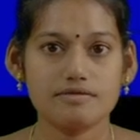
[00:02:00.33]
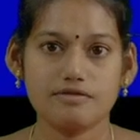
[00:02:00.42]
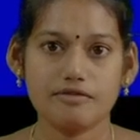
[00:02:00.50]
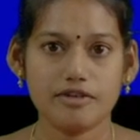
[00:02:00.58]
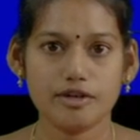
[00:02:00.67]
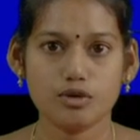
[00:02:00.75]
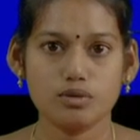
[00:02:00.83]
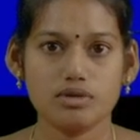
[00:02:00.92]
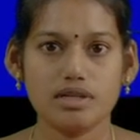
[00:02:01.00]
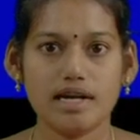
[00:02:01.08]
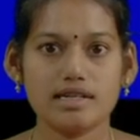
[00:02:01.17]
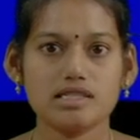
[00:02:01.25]
52.
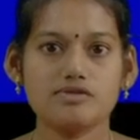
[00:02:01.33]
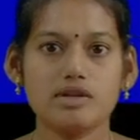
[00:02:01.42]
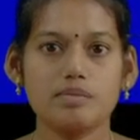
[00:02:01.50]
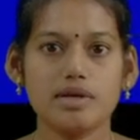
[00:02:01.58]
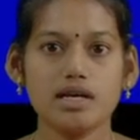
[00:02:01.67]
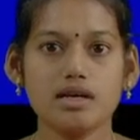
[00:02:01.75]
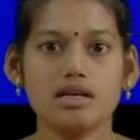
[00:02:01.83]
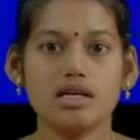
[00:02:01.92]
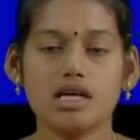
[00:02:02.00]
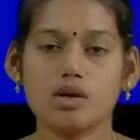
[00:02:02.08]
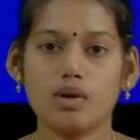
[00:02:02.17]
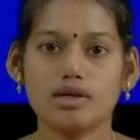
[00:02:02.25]
That is will be
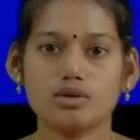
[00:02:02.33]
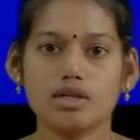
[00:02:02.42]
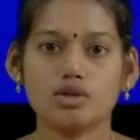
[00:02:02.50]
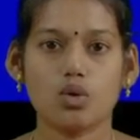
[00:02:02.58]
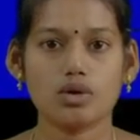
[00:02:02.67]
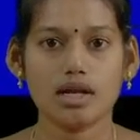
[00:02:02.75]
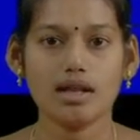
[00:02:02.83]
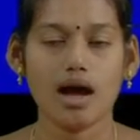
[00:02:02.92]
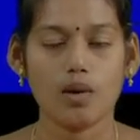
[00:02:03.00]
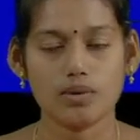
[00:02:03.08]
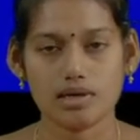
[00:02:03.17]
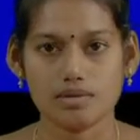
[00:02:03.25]
equal to the total
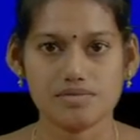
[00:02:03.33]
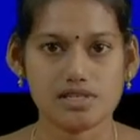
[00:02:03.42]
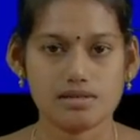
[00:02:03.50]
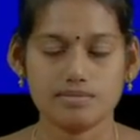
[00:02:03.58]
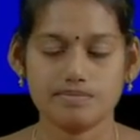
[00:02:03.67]
outcomes.